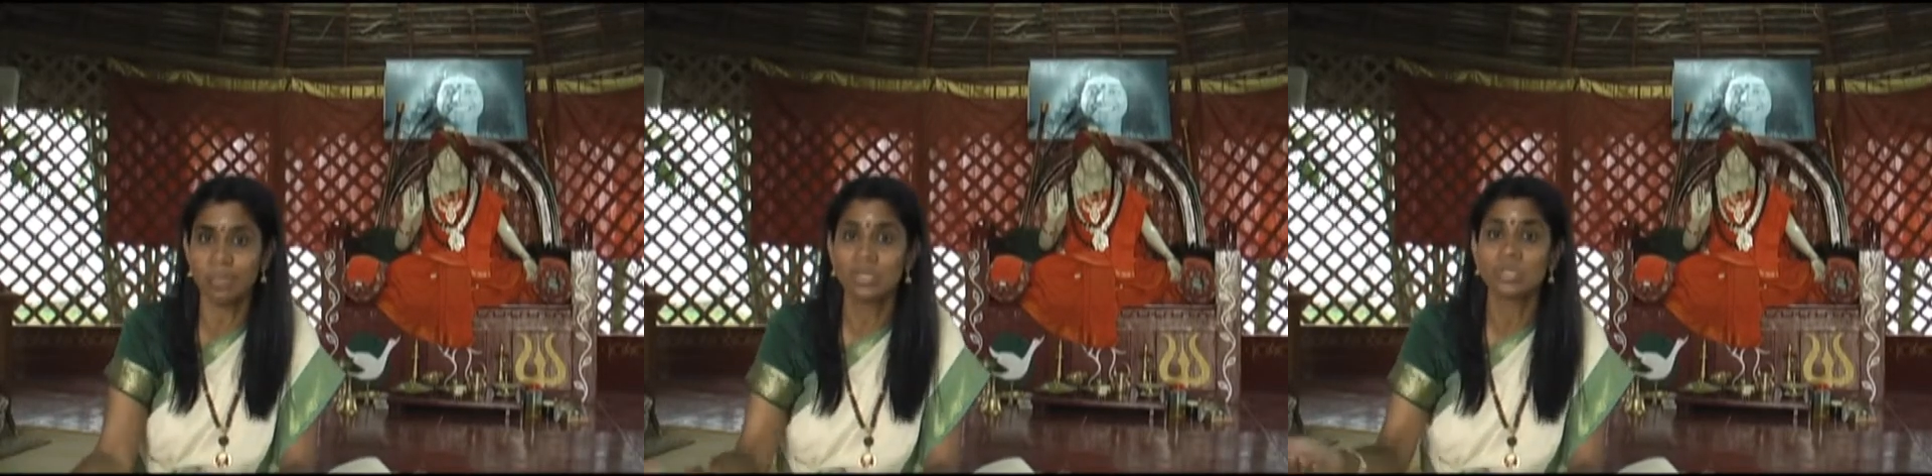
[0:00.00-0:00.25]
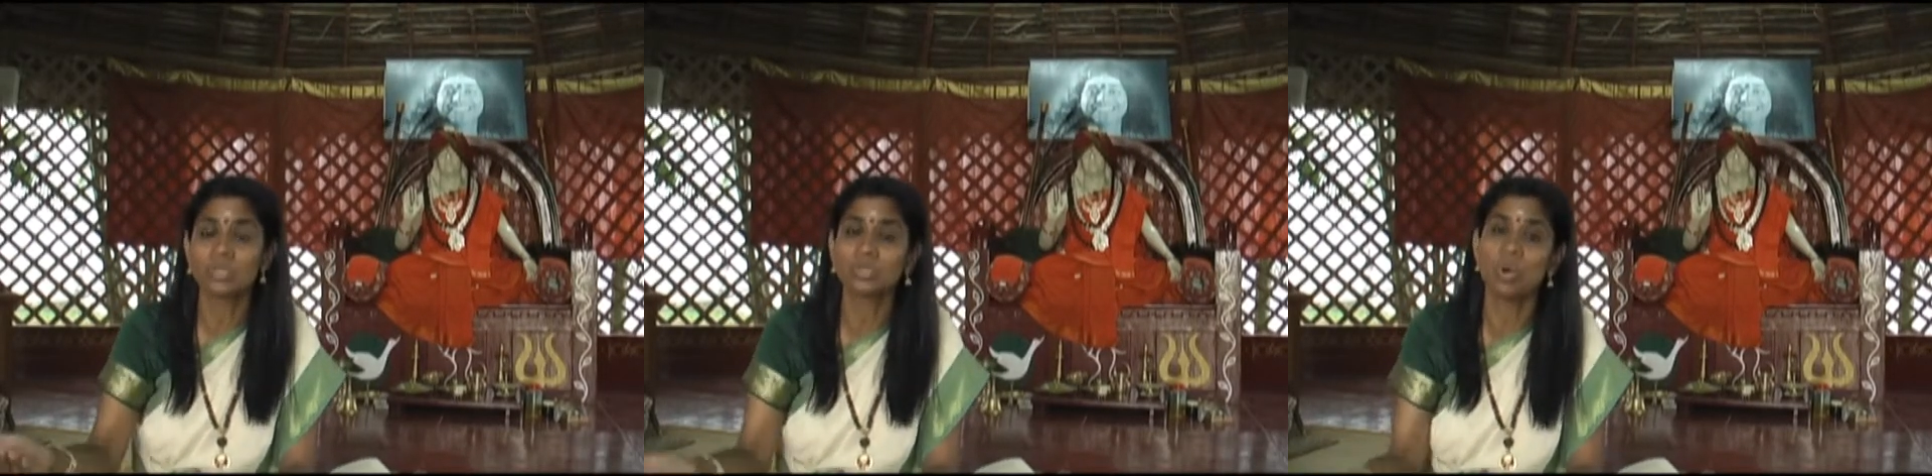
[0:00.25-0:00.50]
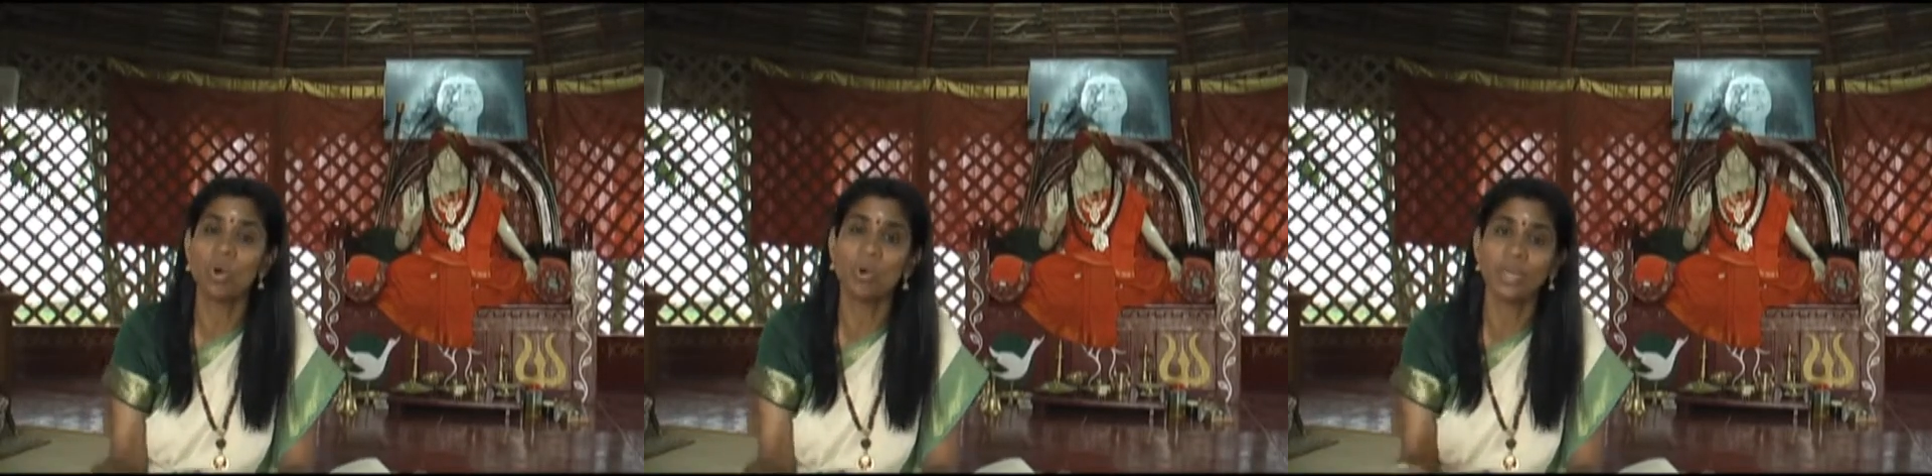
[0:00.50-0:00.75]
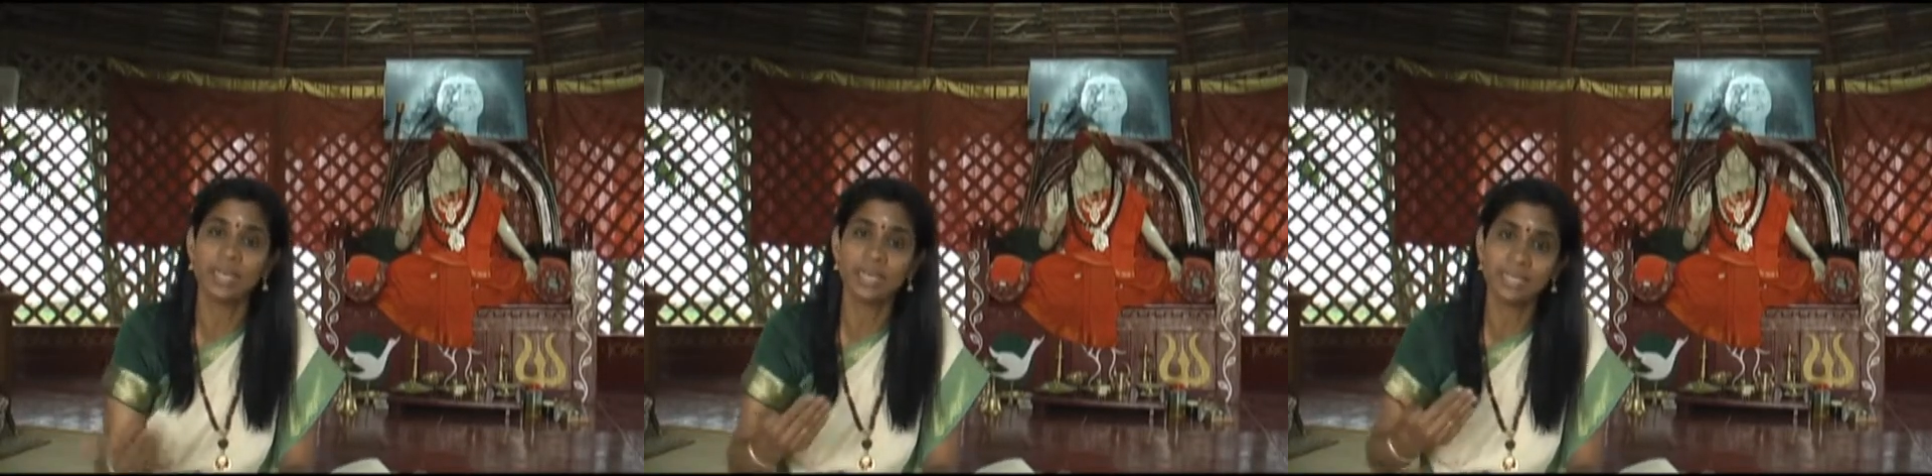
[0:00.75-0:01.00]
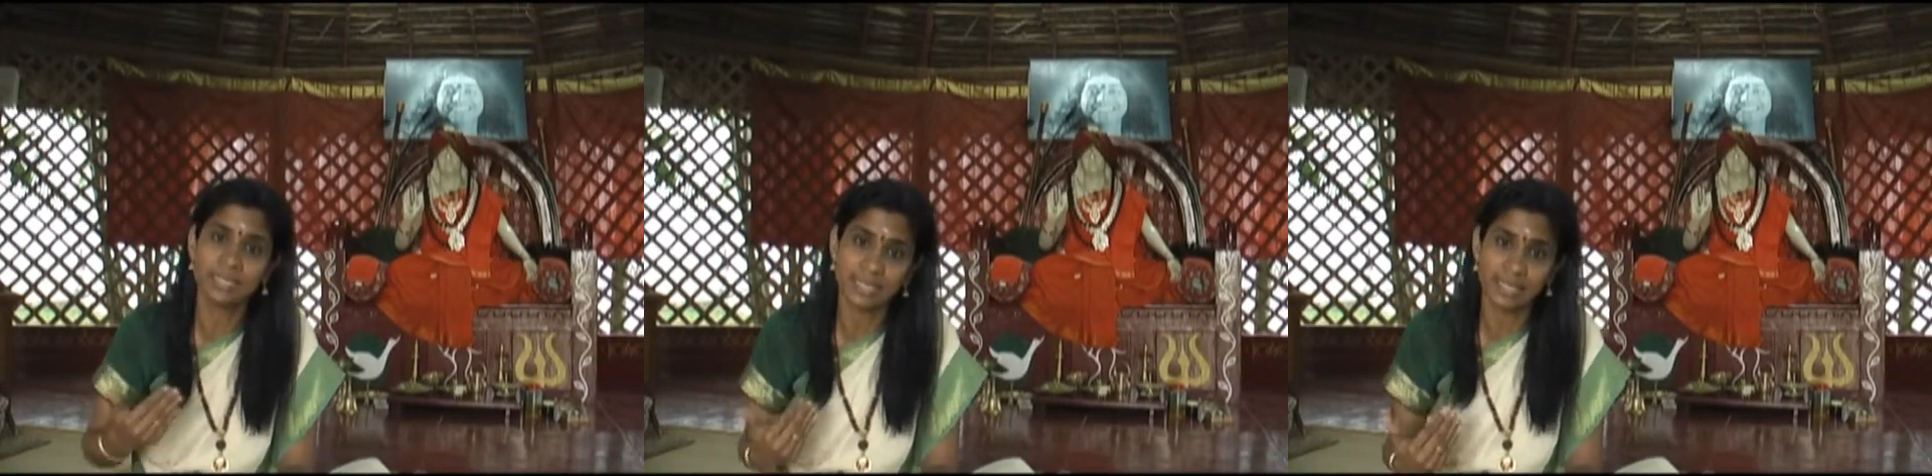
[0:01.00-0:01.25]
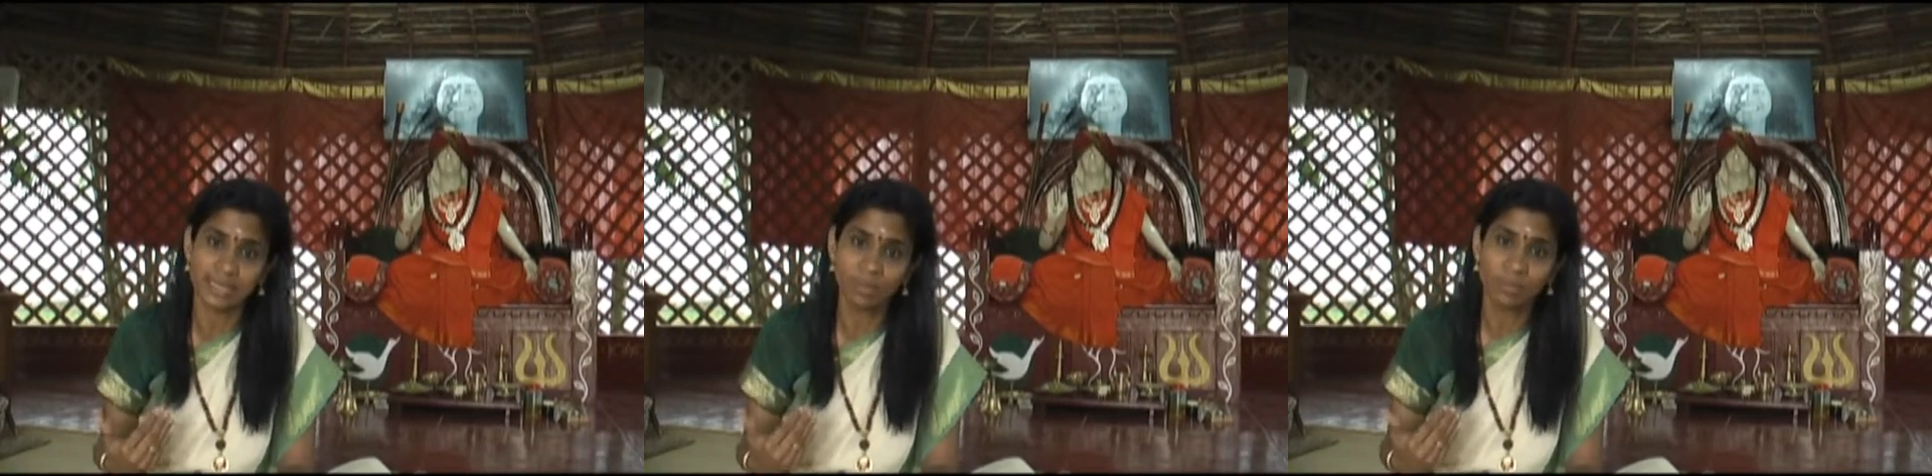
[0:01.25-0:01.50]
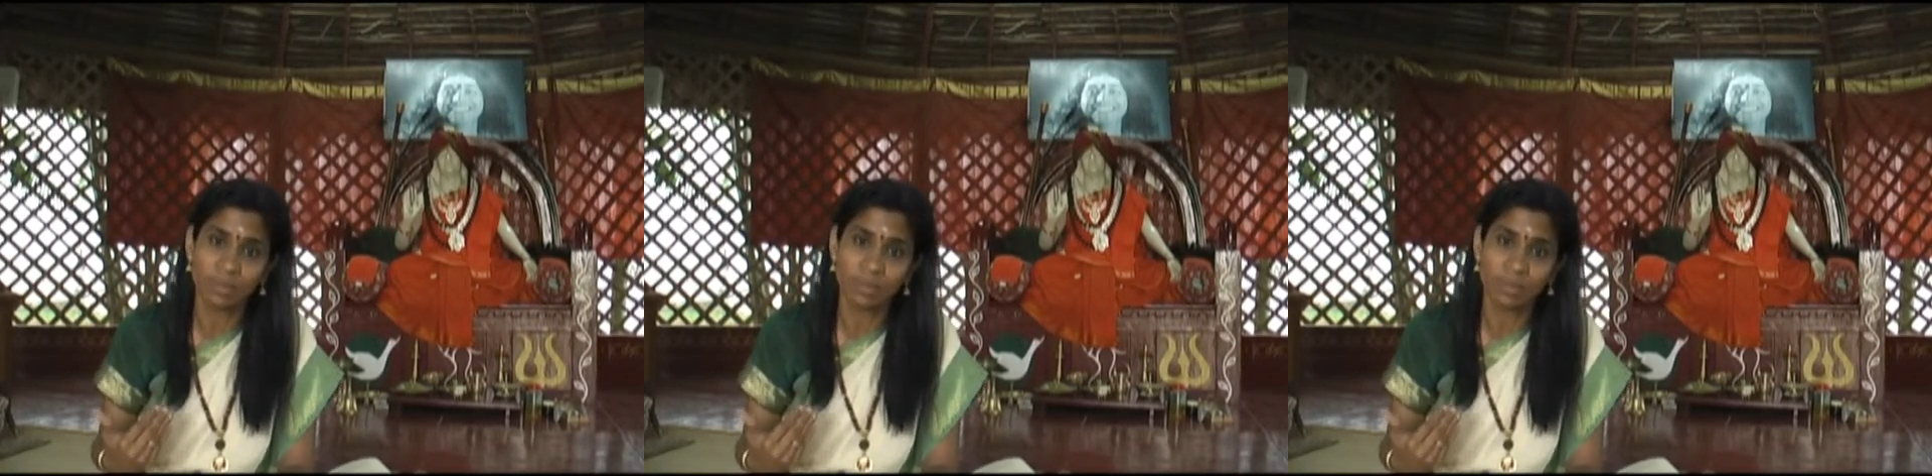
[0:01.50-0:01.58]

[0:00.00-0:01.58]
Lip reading: so easily